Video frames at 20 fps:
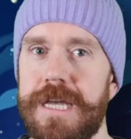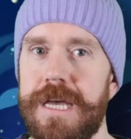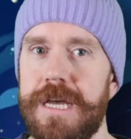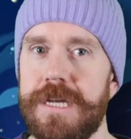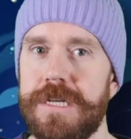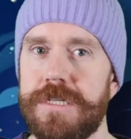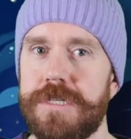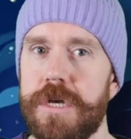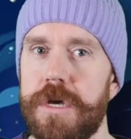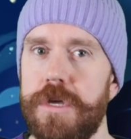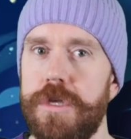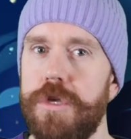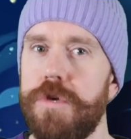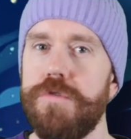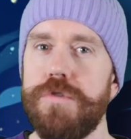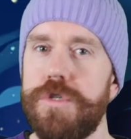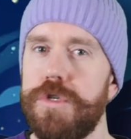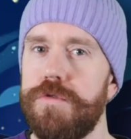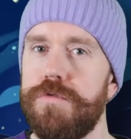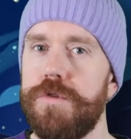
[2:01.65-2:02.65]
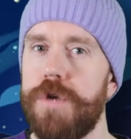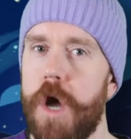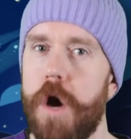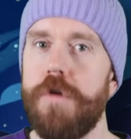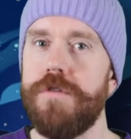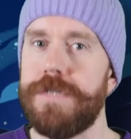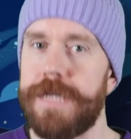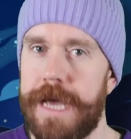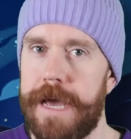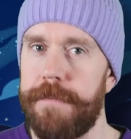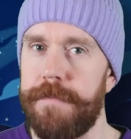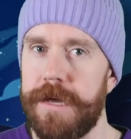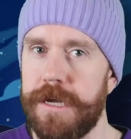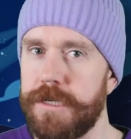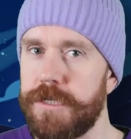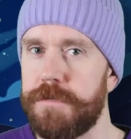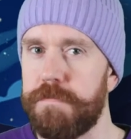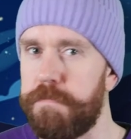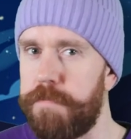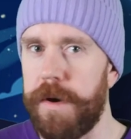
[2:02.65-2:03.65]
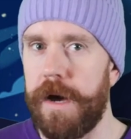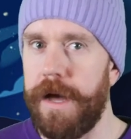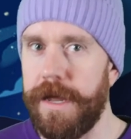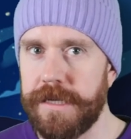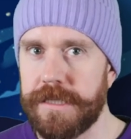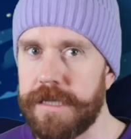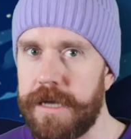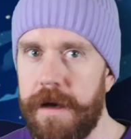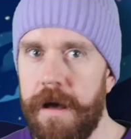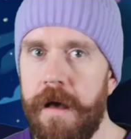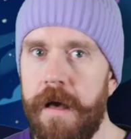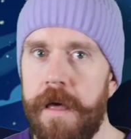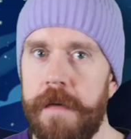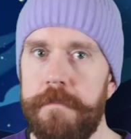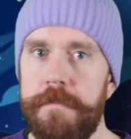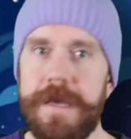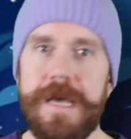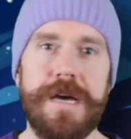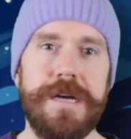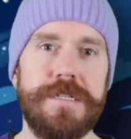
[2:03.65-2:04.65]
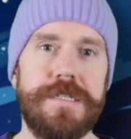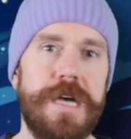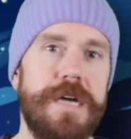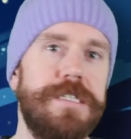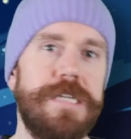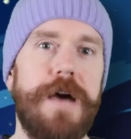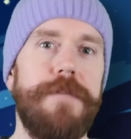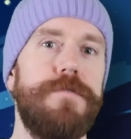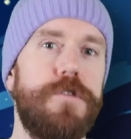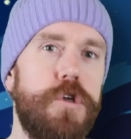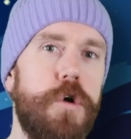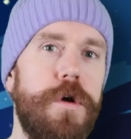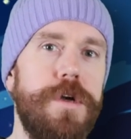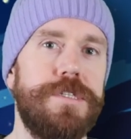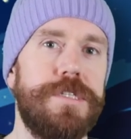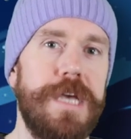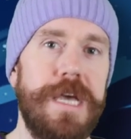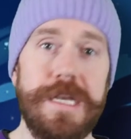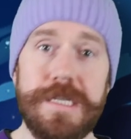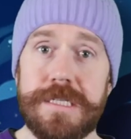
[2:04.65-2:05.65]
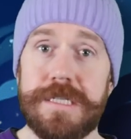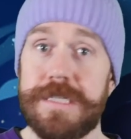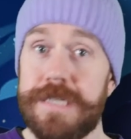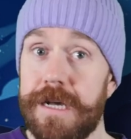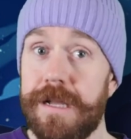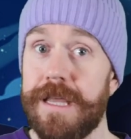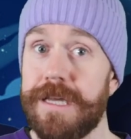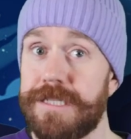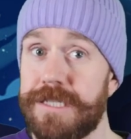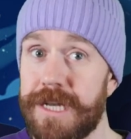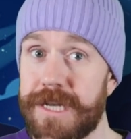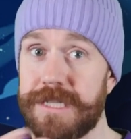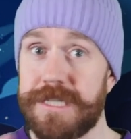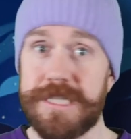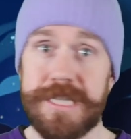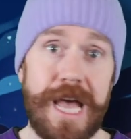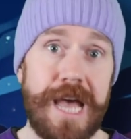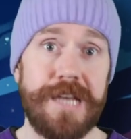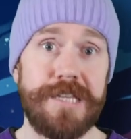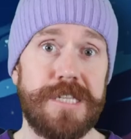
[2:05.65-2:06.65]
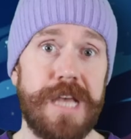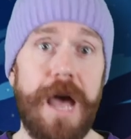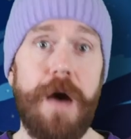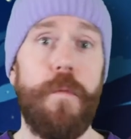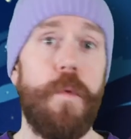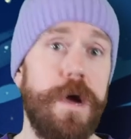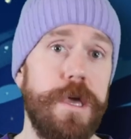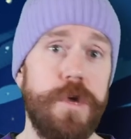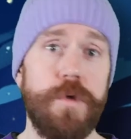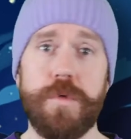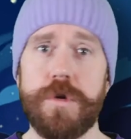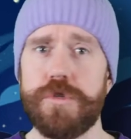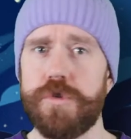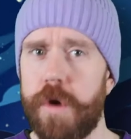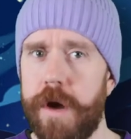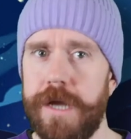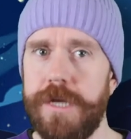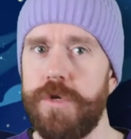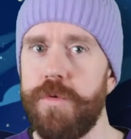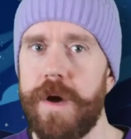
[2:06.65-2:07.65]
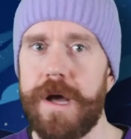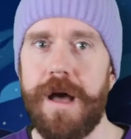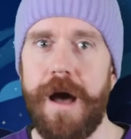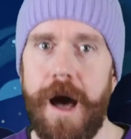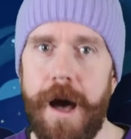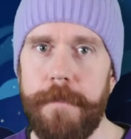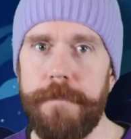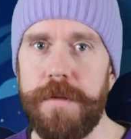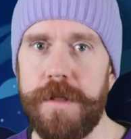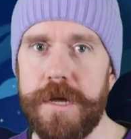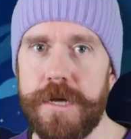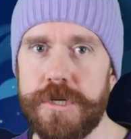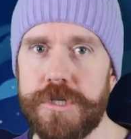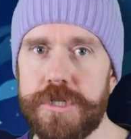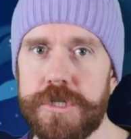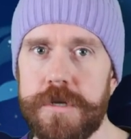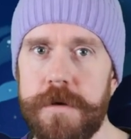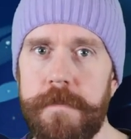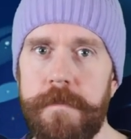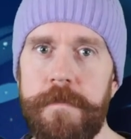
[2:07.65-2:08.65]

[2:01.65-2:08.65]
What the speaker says: is you do no damage, but because a tough choice is still a success at what you were trying to accomplish.